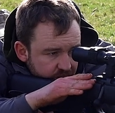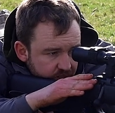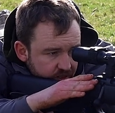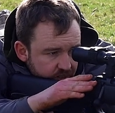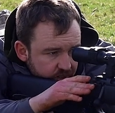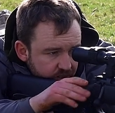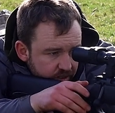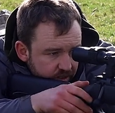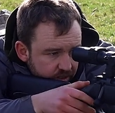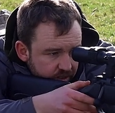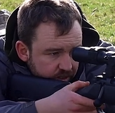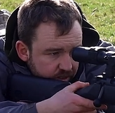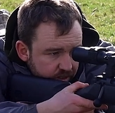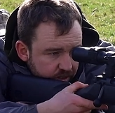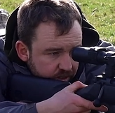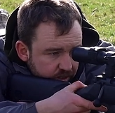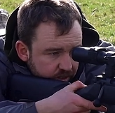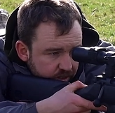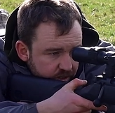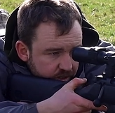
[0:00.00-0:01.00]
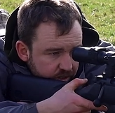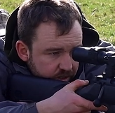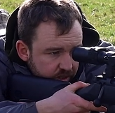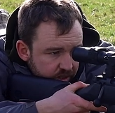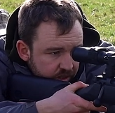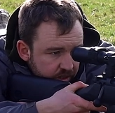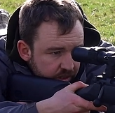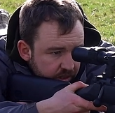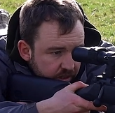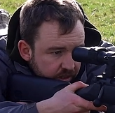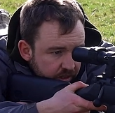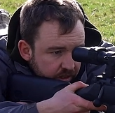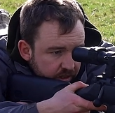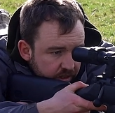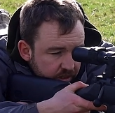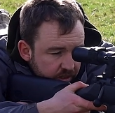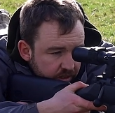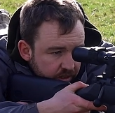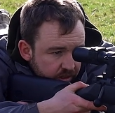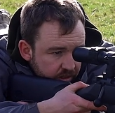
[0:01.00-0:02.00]

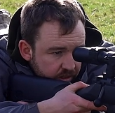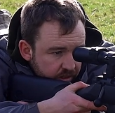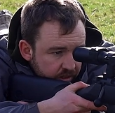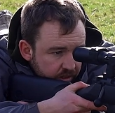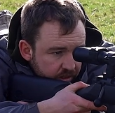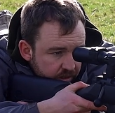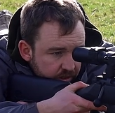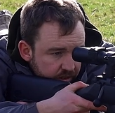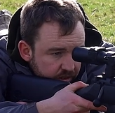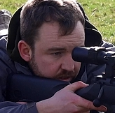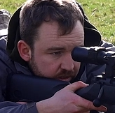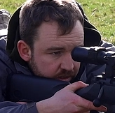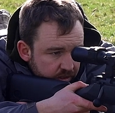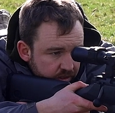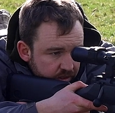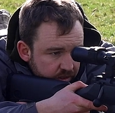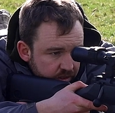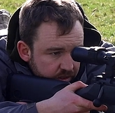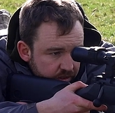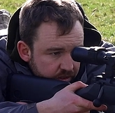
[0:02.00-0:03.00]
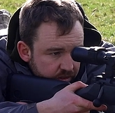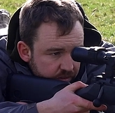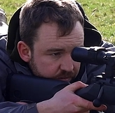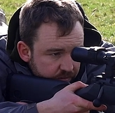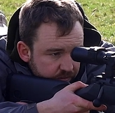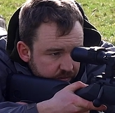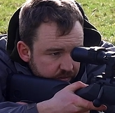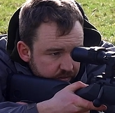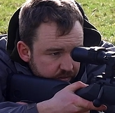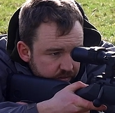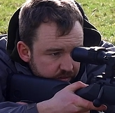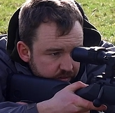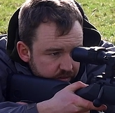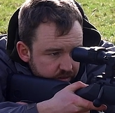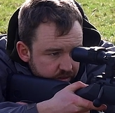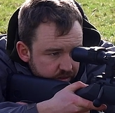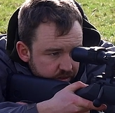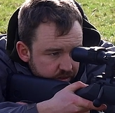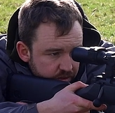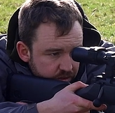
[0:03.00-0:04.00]

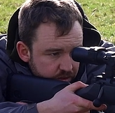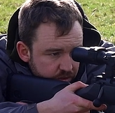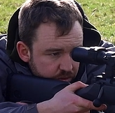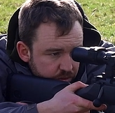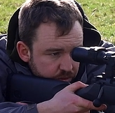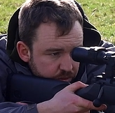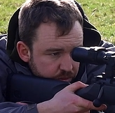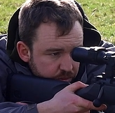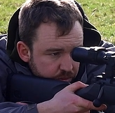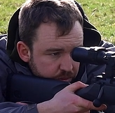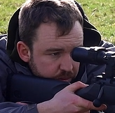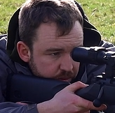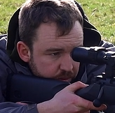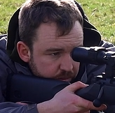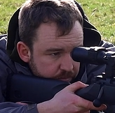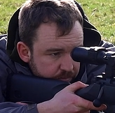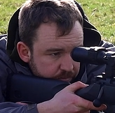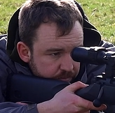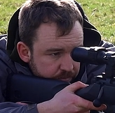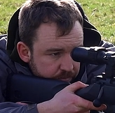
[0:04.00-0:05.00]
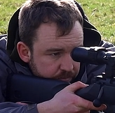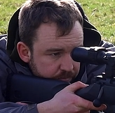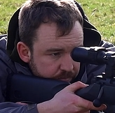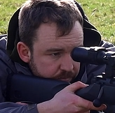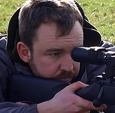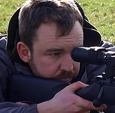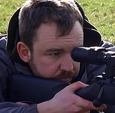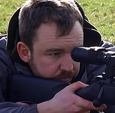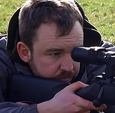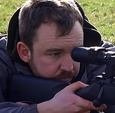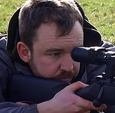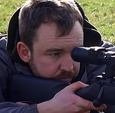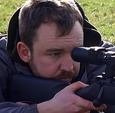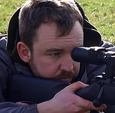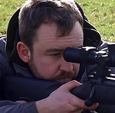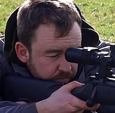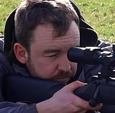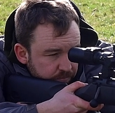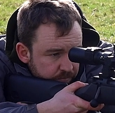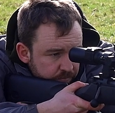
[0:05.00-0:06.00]

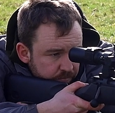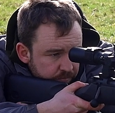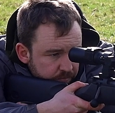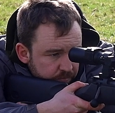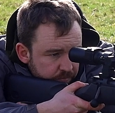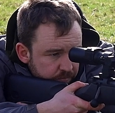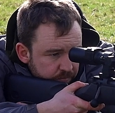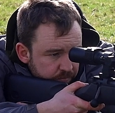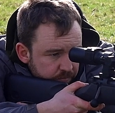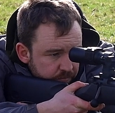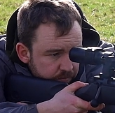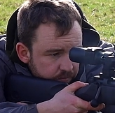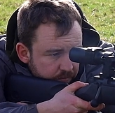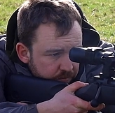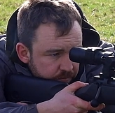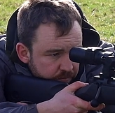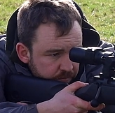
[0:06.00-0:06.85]
No one is speaking in this clip.